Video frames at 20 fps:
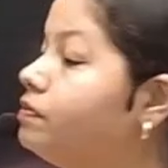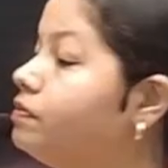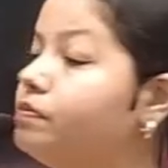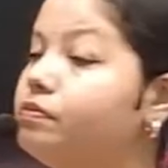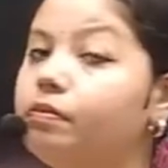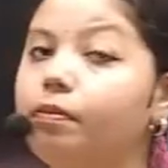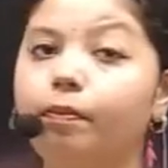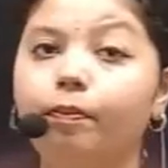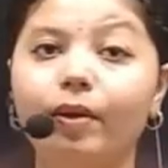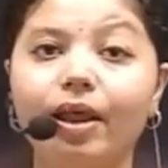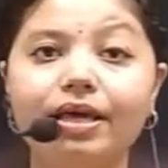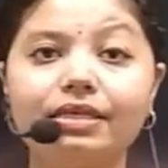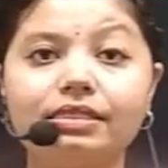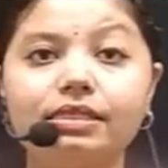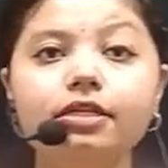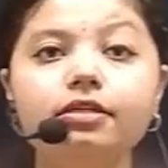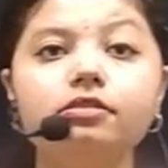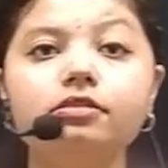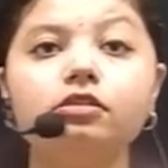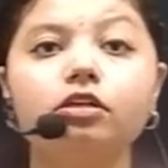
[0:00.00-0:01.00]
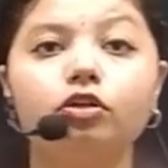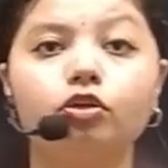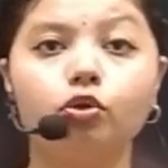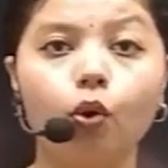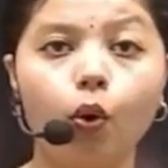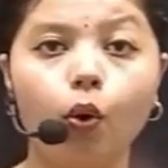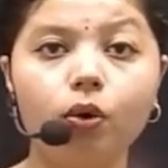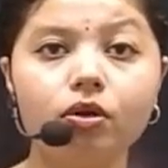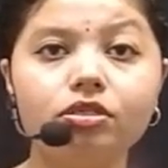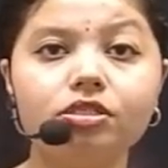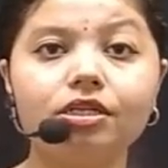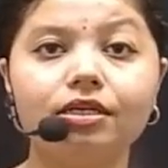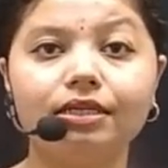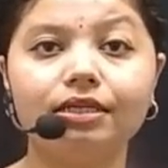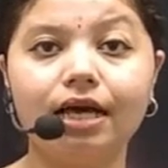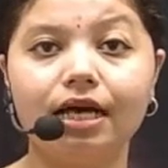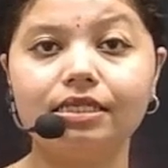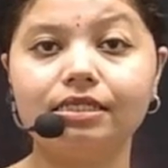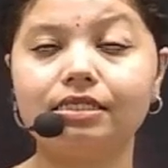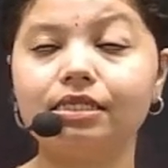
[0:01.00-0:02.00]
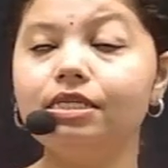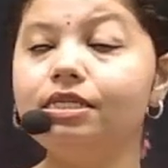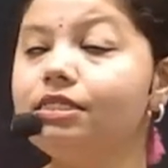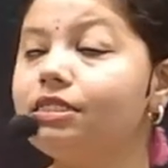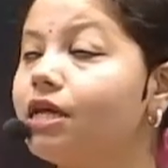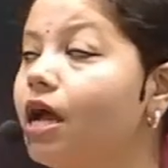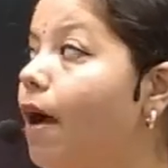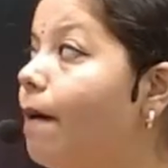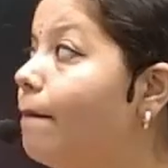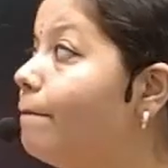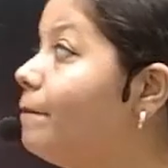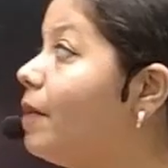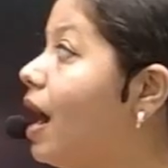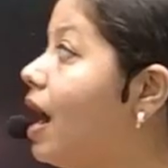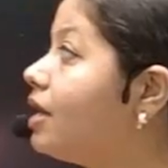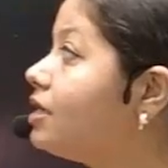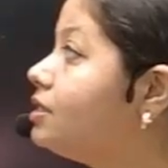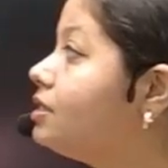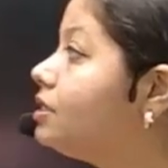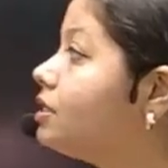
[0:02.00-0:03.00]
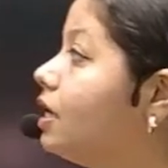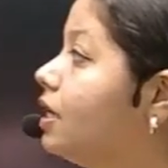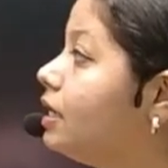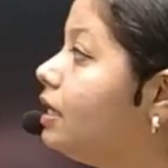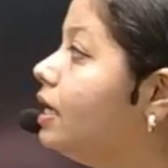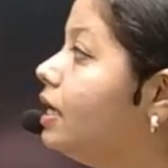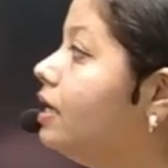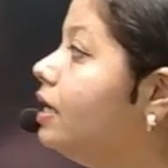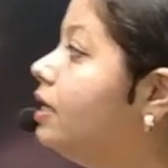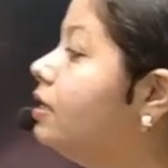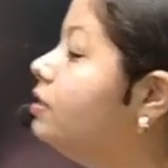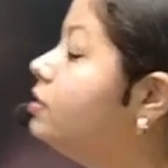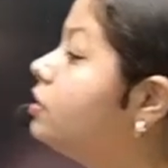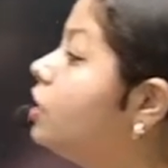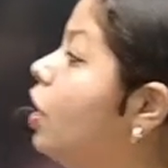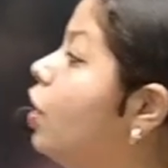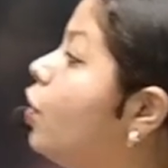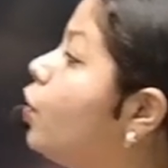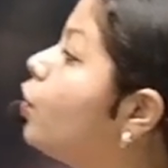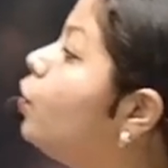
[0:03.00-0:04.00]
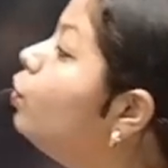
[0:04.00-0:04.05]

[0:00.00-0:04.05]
Present, don't, doesn't. Past, didn't. Rule